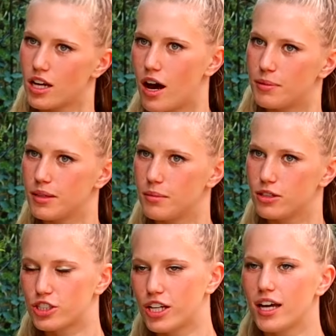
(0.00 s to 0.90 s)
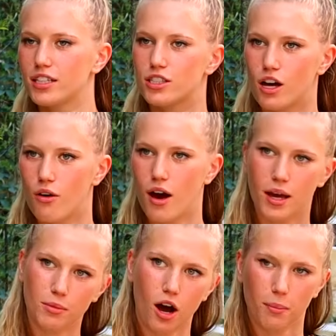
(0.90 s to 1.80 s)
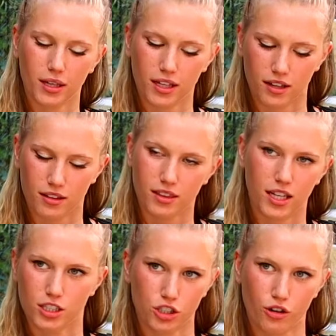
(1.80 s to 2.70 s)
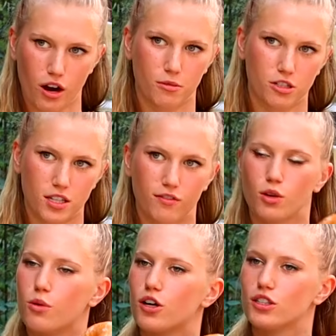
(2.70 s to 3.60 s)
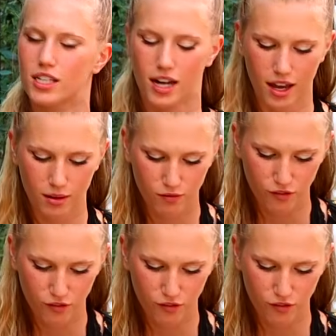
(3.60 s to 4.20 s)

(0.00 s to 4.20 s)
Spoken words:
top of the milkshake. So I'm copying the Instagrammers of the world and I am